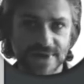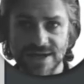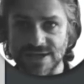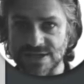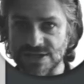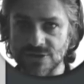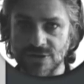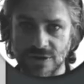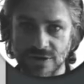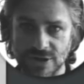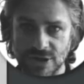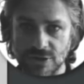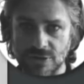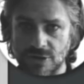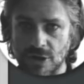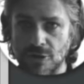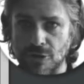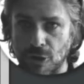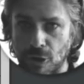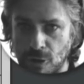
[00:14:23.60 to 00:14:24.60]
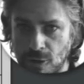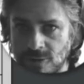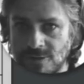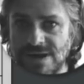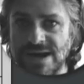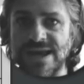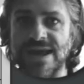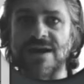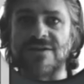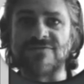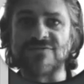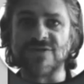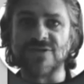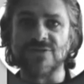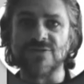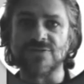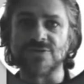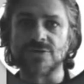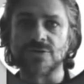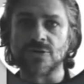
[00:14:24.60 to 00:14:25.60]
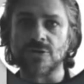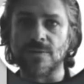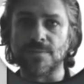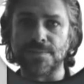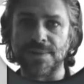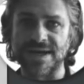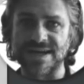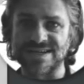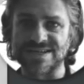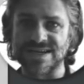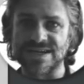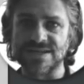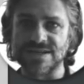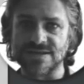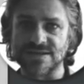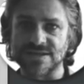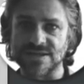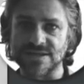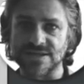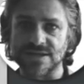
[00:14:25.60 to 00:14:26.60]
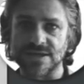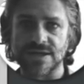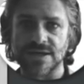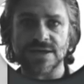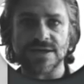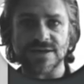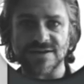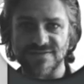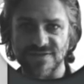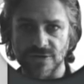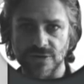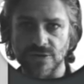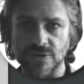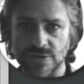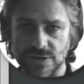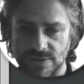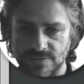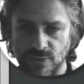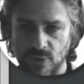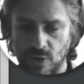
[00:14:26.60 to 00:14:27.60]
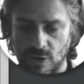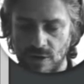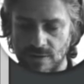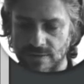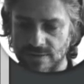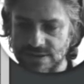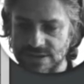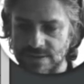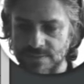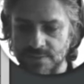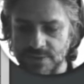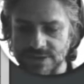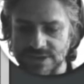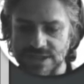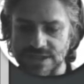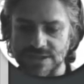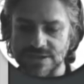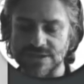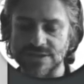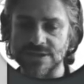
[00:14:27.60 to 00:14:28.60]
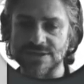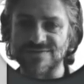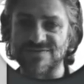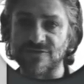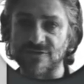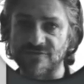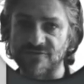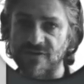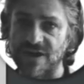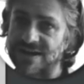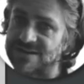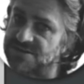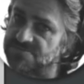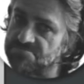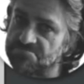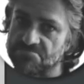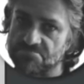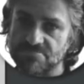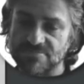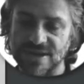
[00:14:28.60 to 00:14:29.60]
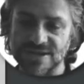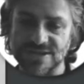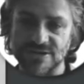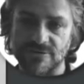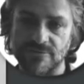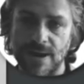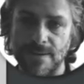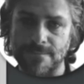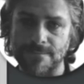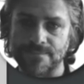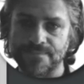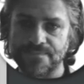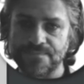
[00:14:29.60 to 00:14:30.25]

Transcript: it's not, you don't only have to use complex sentences. If you use more simple sentences for effect, that's great.